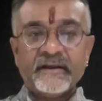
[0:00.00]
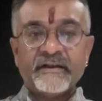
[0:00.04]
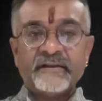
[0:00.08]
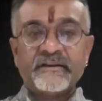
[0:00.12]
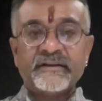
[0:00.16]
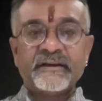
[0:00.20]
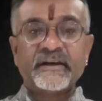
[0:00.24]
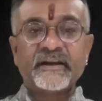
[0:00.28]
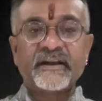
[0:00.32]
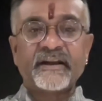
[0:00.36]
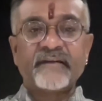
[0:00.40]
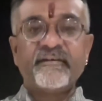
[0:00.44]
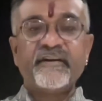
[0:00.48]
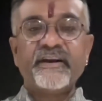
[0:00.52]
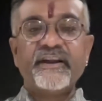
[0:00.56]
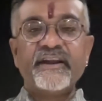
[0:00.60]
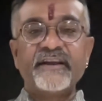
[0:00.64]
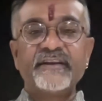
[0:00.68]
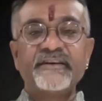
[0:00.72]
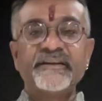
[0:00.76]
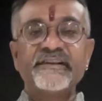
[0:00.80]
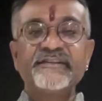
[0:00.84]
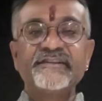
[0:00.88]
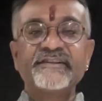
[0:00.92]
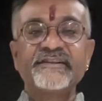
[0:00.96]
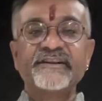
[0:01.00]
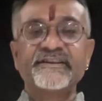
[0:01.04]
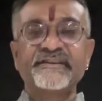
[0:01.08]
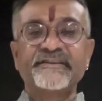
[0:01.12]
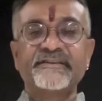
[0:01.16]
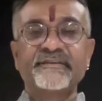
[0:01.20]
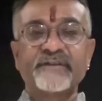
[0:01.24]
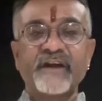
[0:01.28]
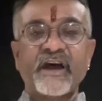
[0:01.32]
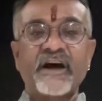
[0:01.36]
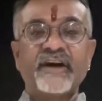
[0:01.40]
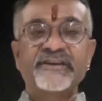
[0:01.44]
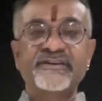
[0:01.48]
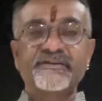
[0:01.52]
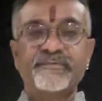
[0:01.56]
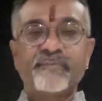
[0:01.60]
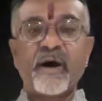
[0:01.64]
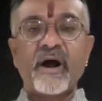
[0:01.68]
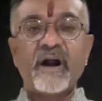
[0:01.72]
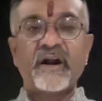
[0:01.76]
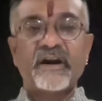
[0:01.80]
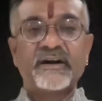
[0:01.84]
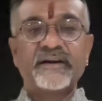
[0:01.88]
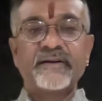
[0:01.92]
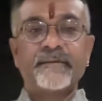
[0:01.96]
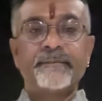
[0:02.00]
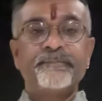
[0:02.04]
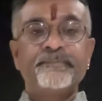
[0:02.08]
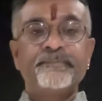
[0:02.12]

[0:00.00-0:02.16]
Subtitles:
The Dravidianists are smart.